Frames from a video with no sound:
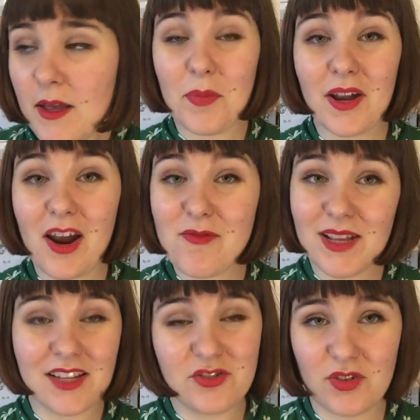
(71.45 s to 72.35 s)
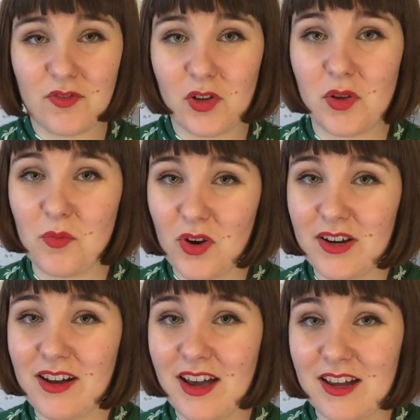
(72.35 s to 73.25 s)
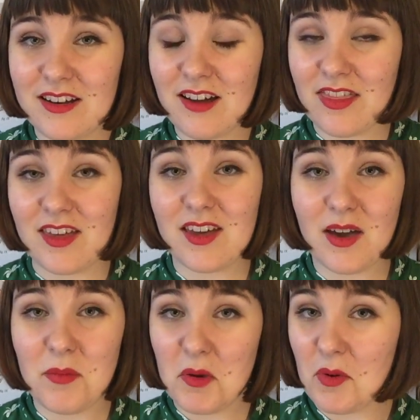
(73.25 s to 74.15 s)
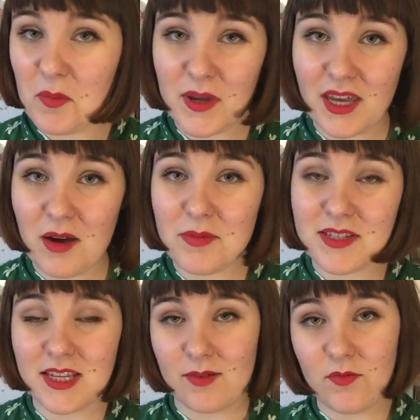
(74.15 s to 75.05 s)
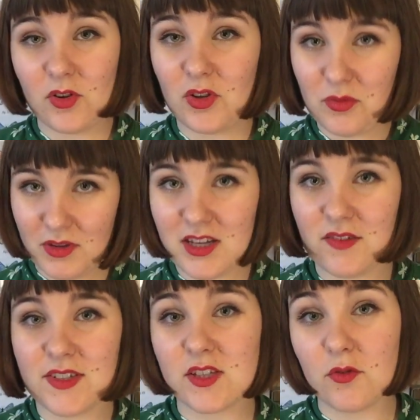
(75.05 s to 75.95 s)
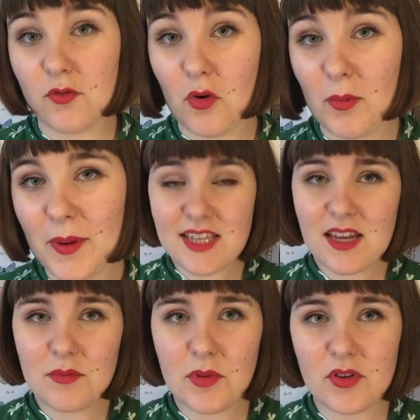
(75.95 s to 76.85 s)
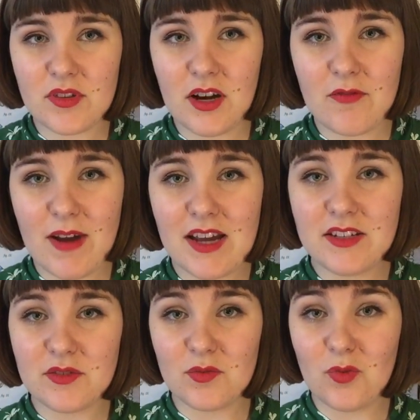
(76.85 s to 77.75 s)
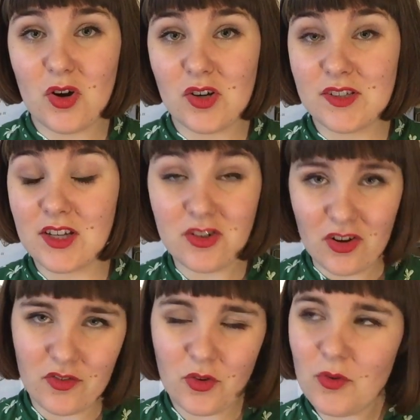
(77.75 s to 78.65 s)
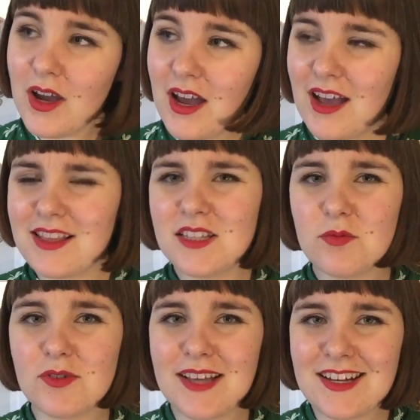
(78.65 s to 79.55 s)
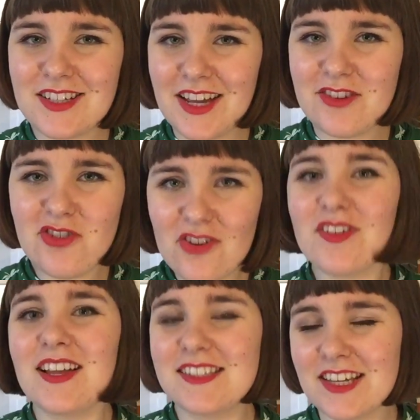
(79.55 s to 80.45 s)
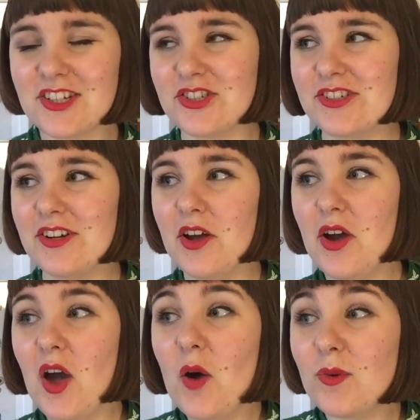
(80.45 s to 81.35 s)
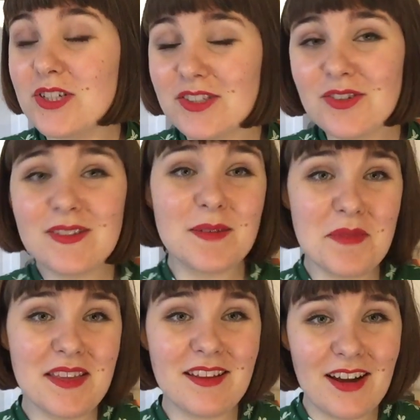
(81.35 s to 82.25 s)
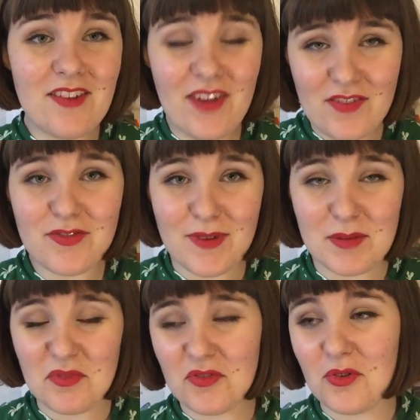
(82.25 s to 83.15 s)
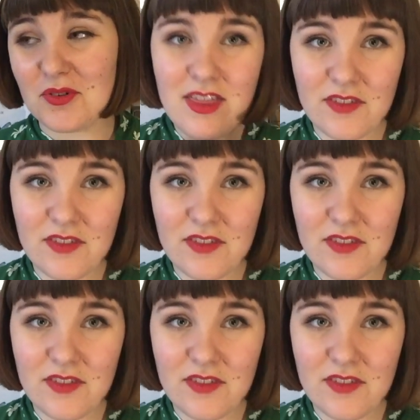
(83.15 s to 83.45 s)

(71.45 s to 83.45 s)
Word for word: But I really enjoyed volume one, and I think I may well pick up the second volume in a physical form. The second book that I read was a novel, and this was actually a novelization, which is not something that I've ever read before.